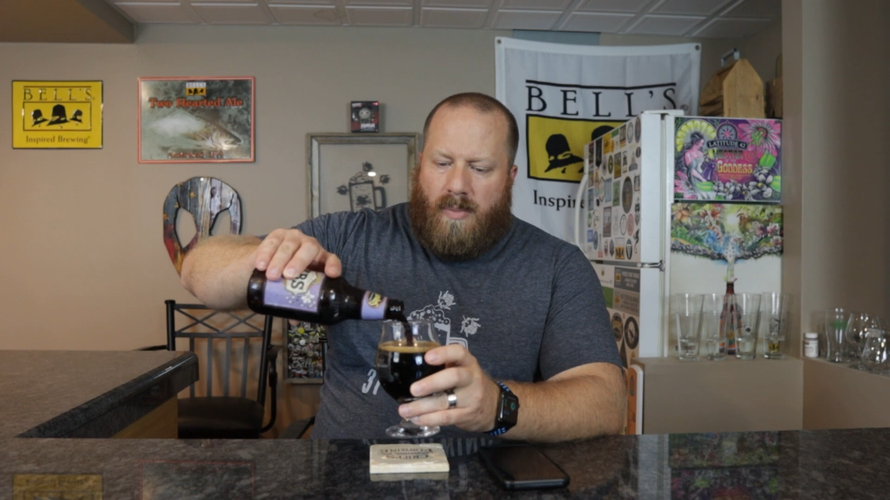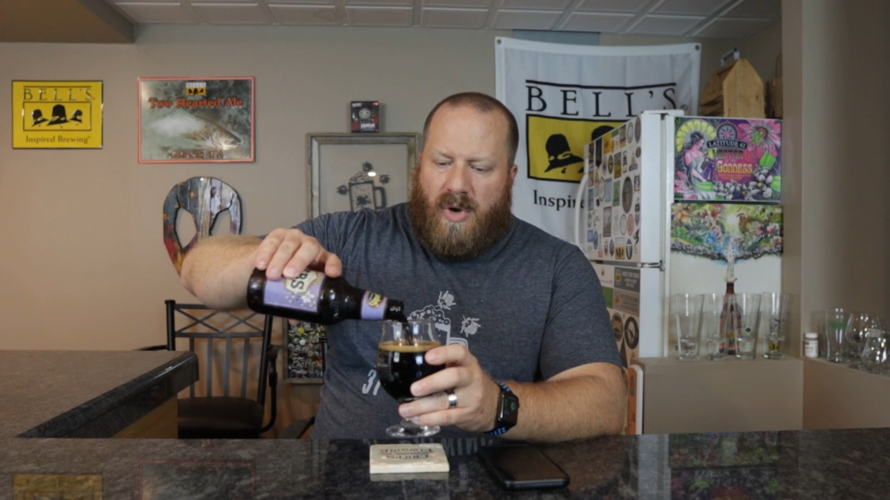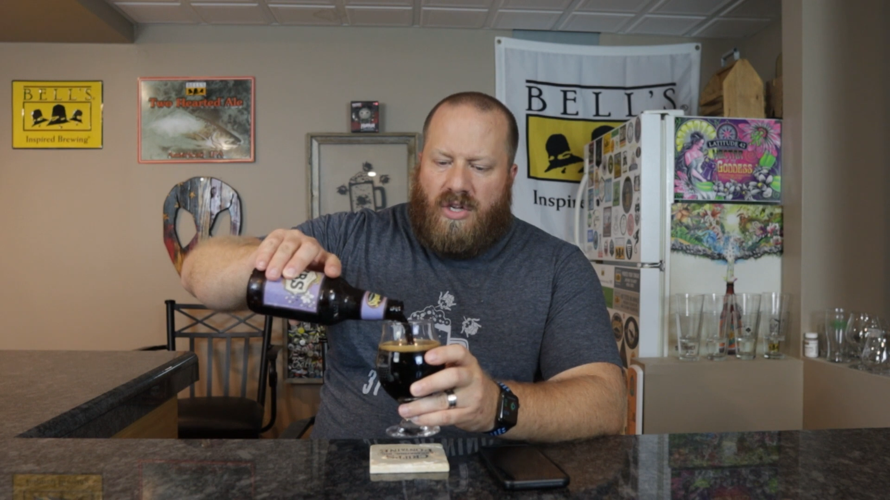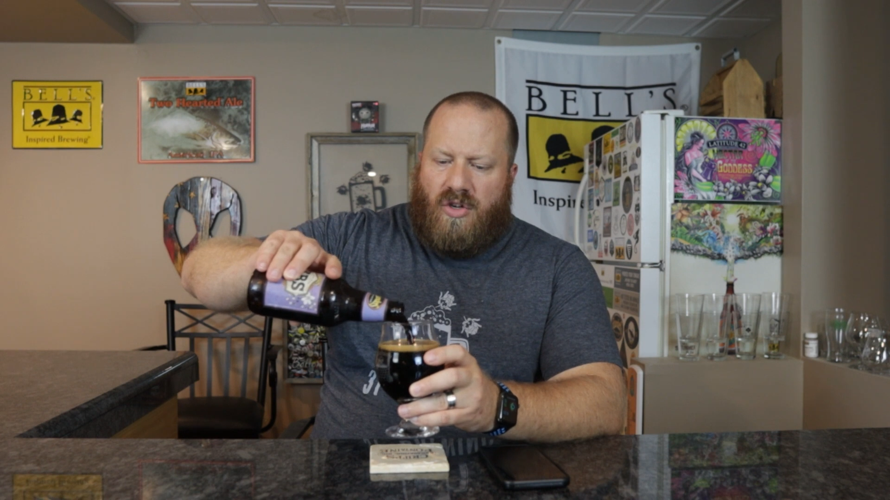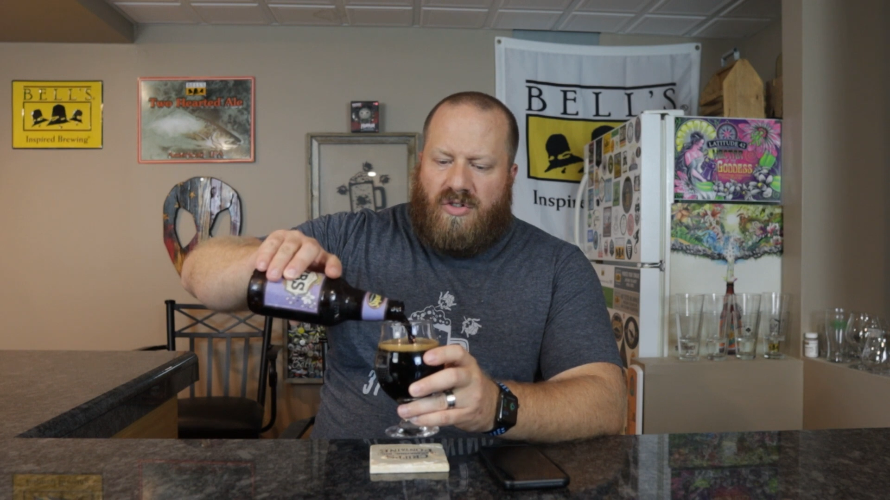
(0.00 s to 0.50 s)

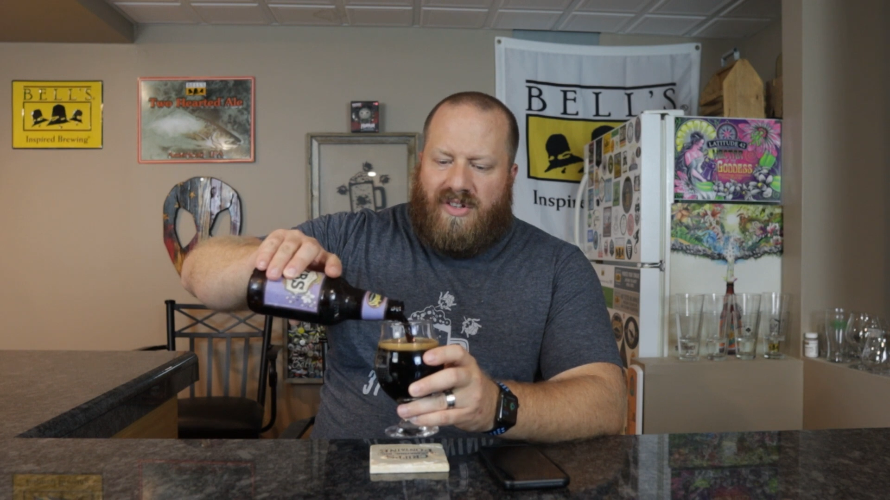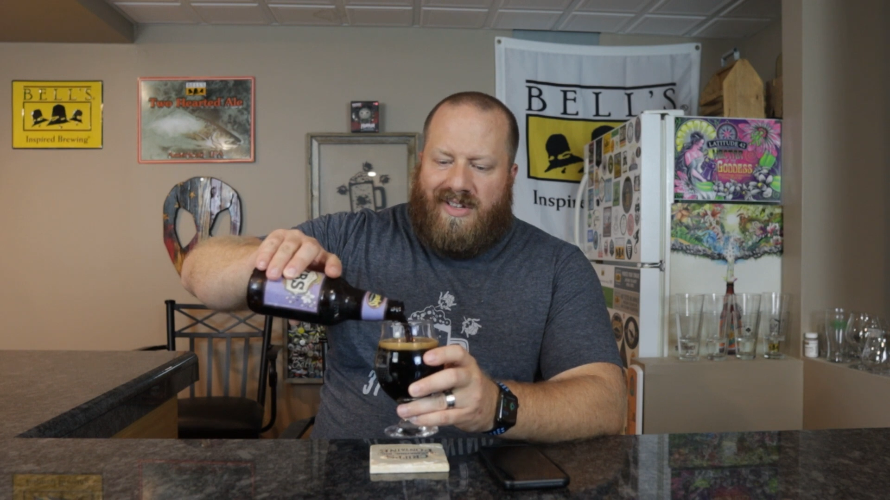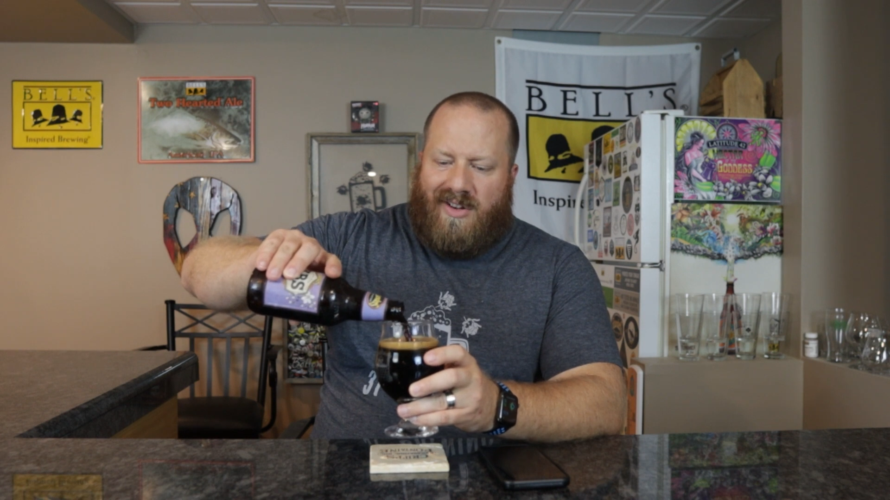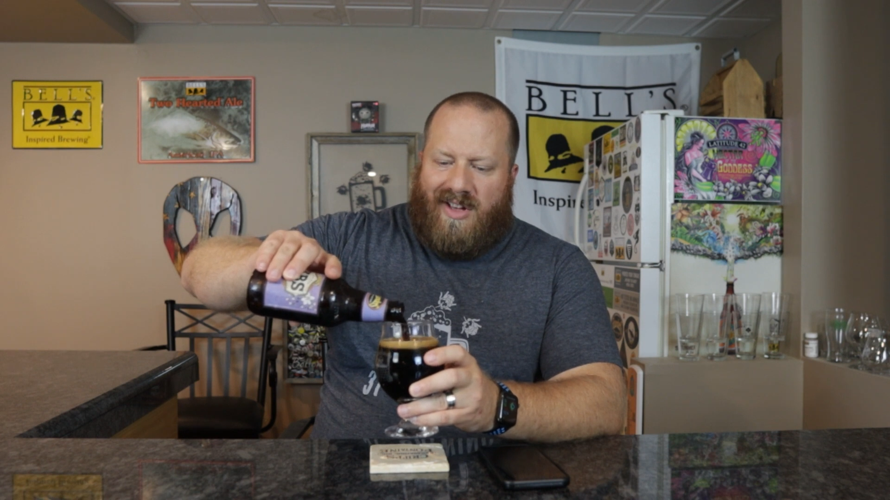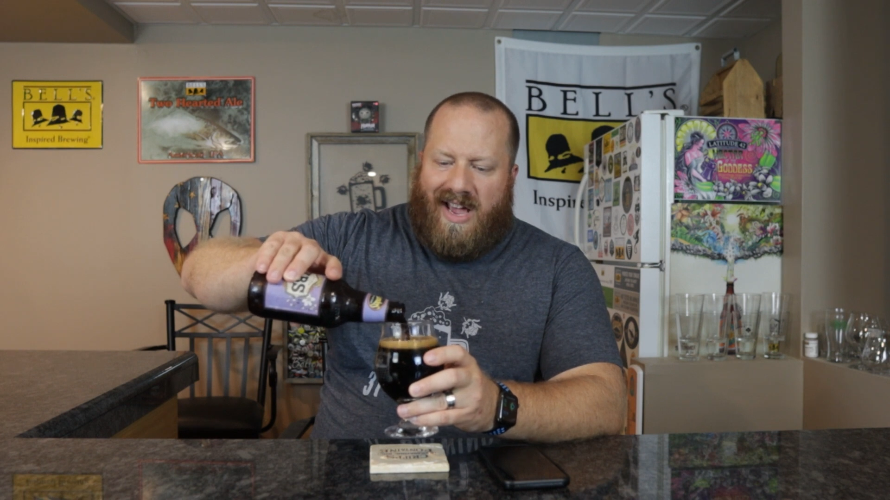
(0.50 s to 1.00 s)
But
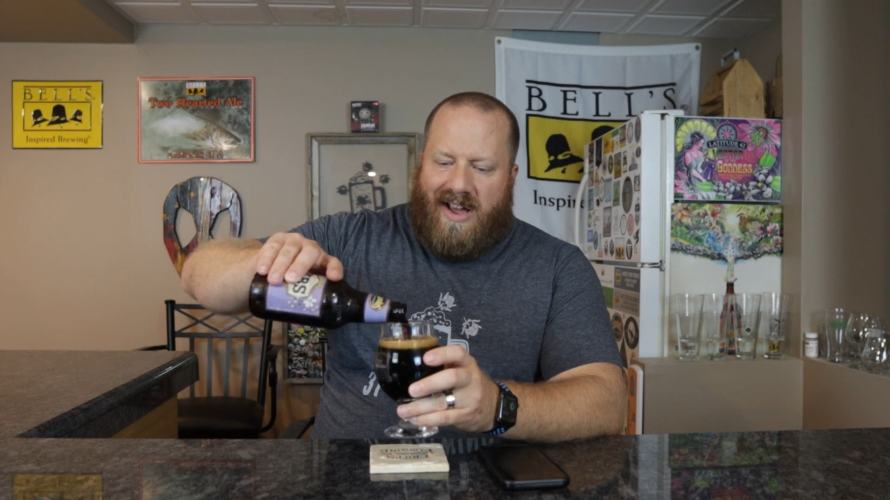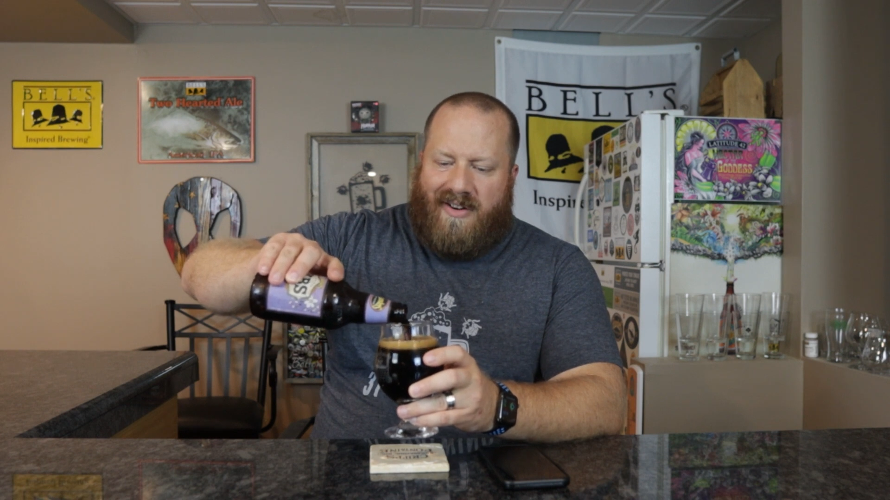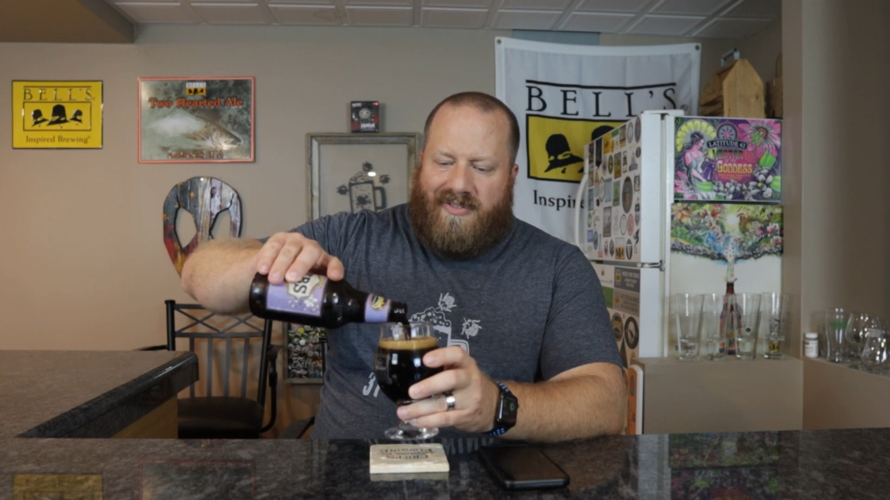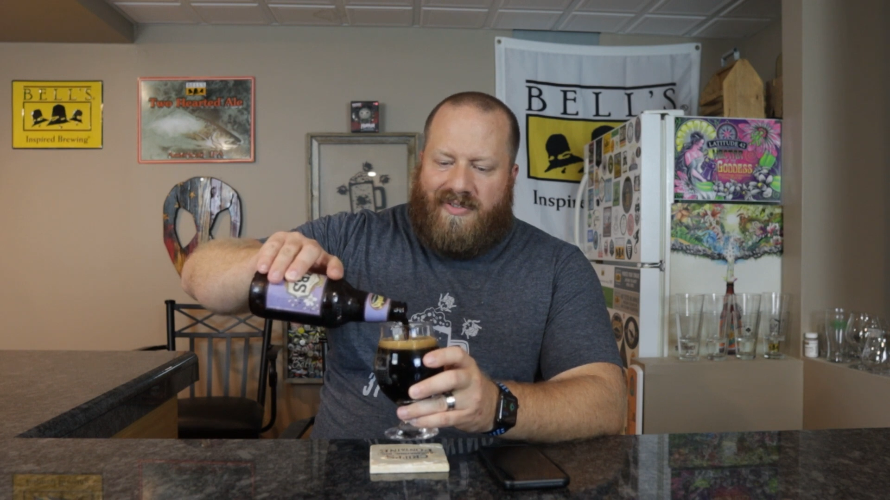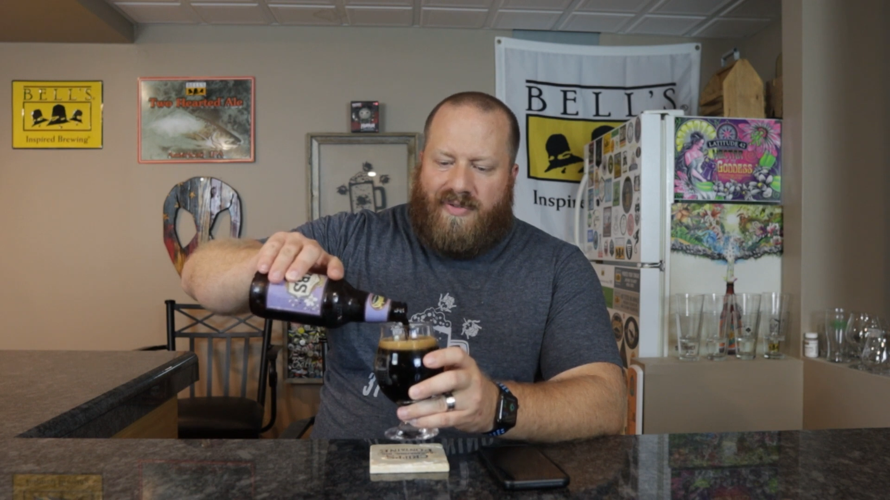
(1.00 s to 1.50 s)
usually they'll
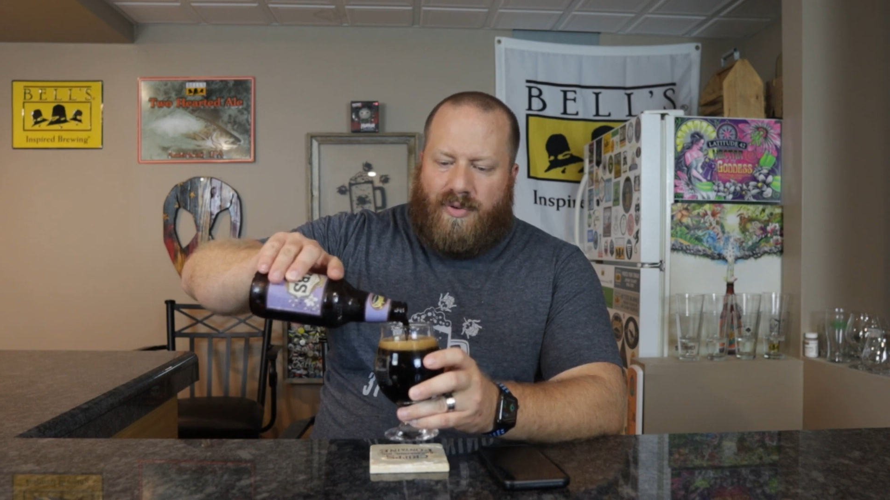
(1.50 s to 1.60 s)
have